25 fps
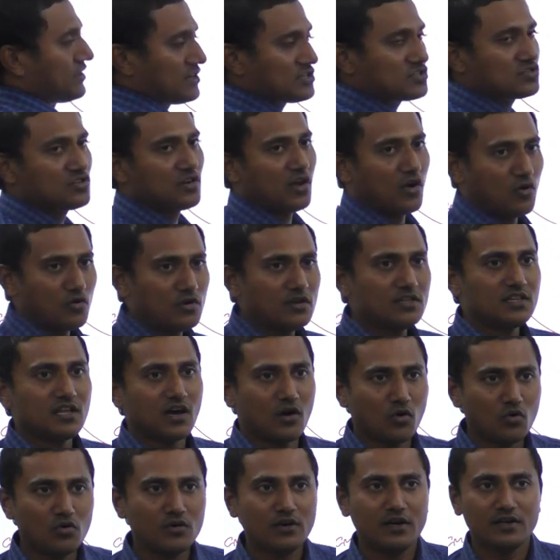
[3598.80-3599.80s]
understood how did
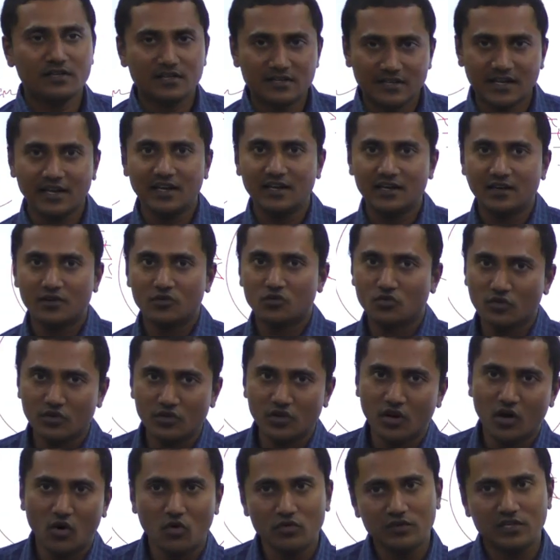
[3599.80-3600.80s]
they tell? Do you
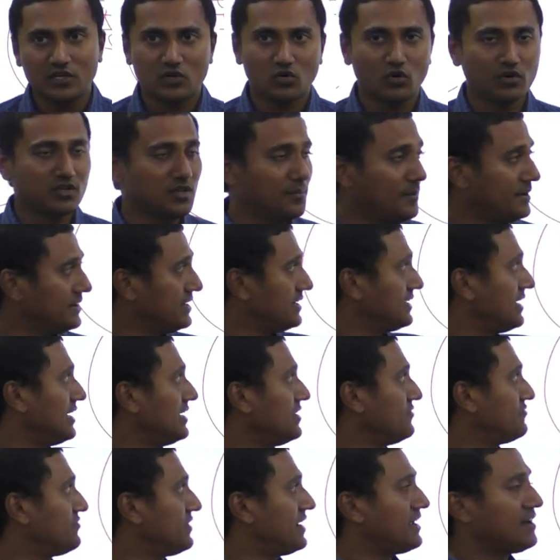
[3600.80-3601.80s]
know how they told the material
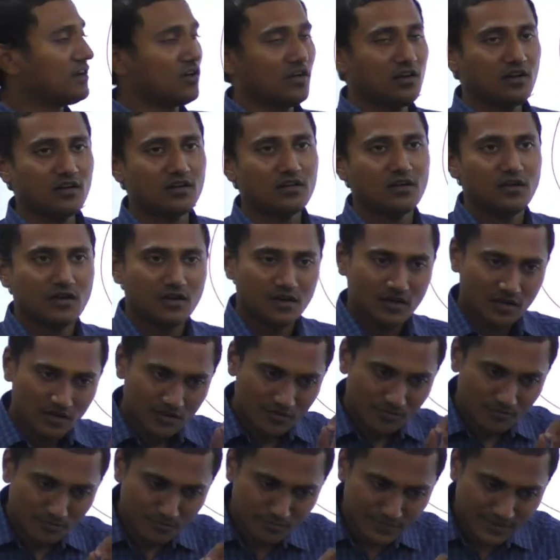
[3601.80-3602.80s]
NiFe and all?
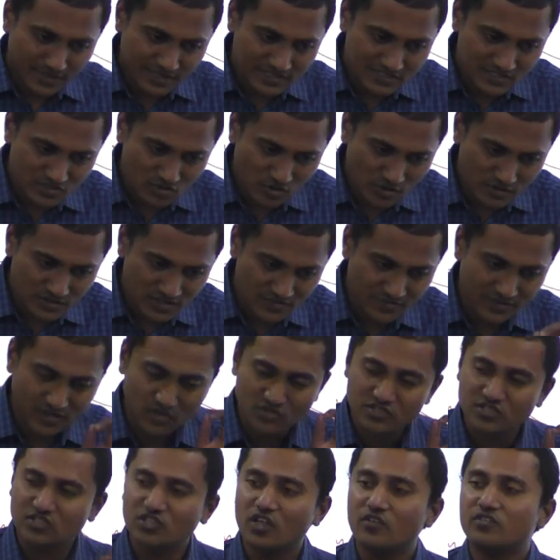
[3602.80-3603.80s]
Based on the
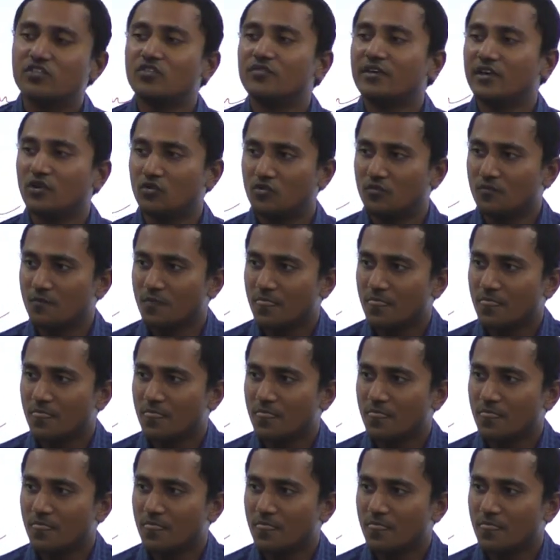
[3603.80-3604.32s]
velocity of the wave.